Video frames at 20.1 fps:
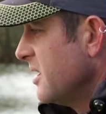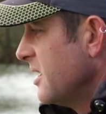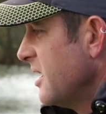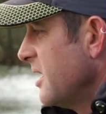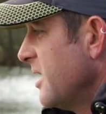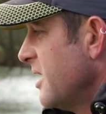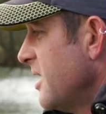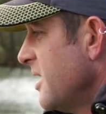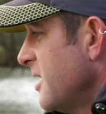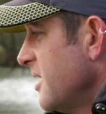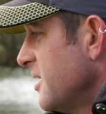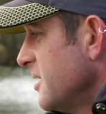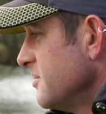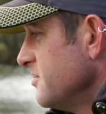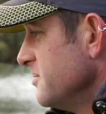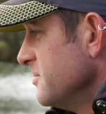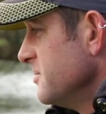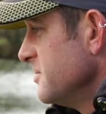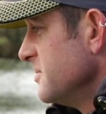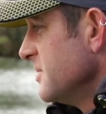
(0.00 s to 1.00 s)

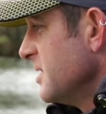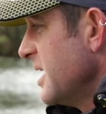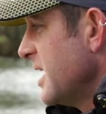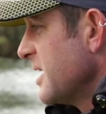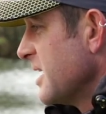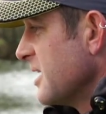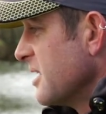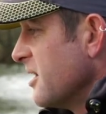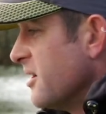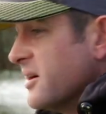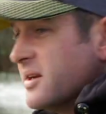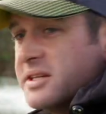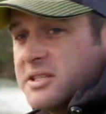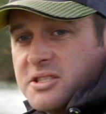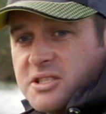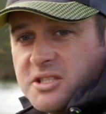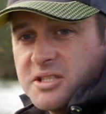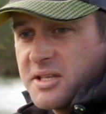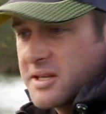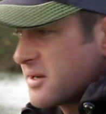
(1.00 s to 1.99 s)
any liners,
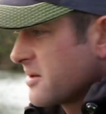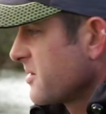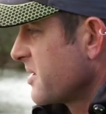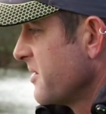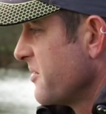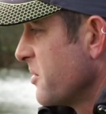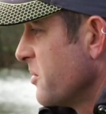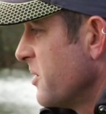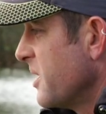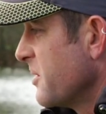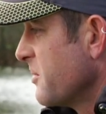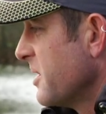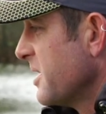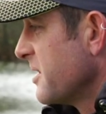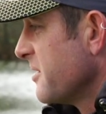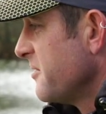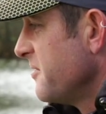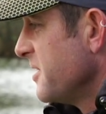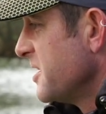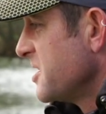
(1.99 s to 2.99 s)
just to give away where
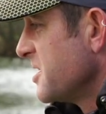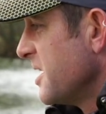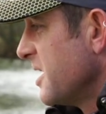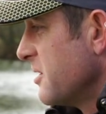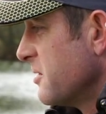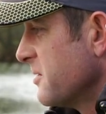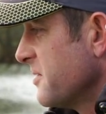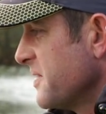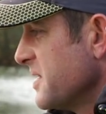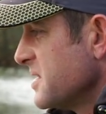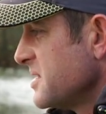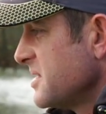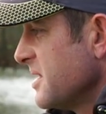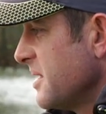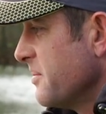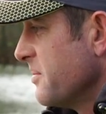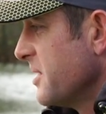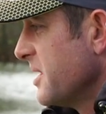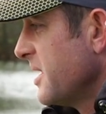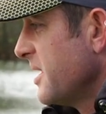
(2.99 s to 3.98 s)
the fish are if there's
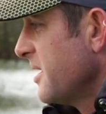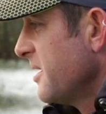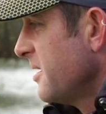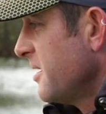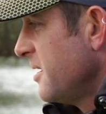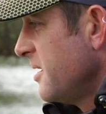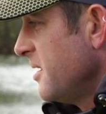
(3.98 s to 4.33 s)
some there.